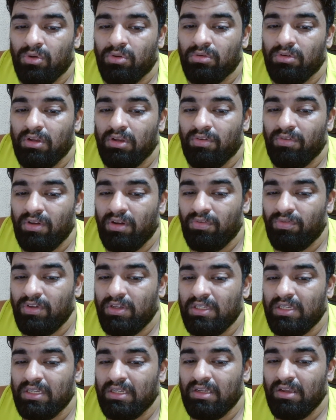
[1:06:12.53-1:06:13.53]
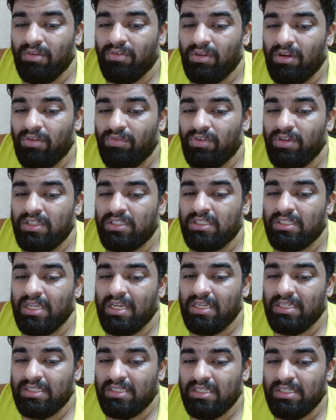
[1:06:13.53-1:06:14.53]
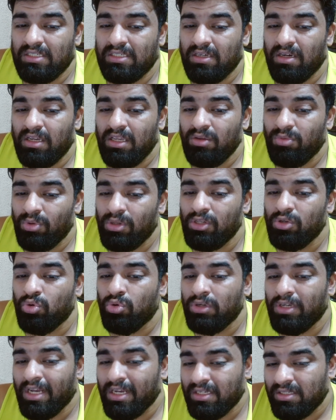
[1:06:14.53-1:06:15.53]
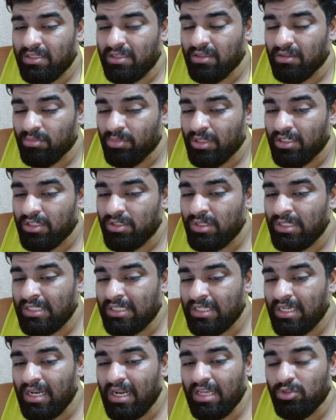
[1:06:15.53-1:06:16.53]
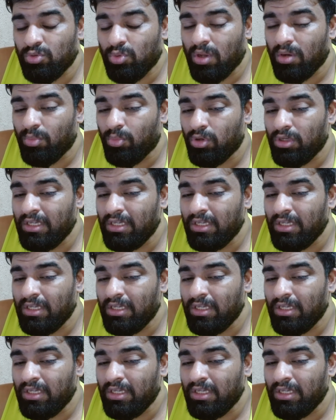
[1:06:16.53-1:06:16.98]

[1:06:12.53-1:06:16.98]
Even if he stays this year, he will go next year because he still has one more.